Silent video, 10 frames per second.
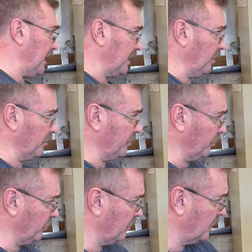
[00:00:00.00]
back here
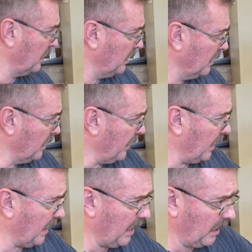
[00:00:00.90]
too,
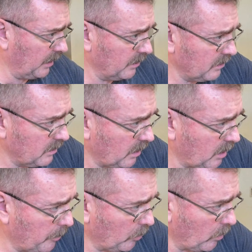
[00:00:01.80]
that I had a
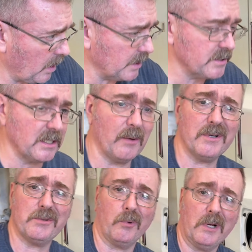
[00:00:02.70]
couple runs, and I
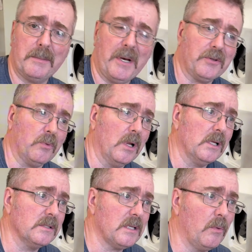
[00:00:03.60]
wasn't worried about the
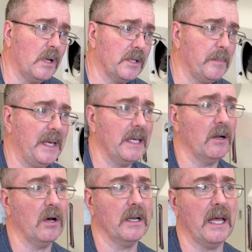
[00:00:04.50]
runs. I wanted the paint
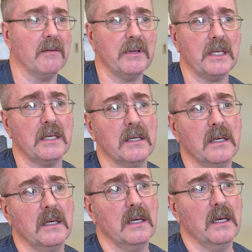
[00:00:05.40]
on heavy,
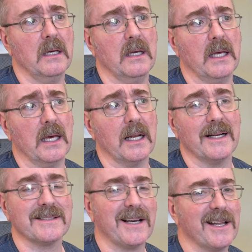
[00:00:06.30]
and I
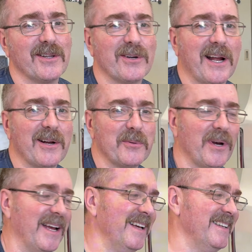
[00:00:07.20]
just got a little carried
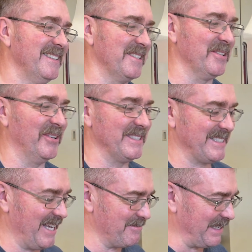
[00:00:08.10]
away. So
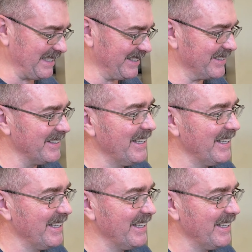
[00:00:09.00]
it's not a big deal.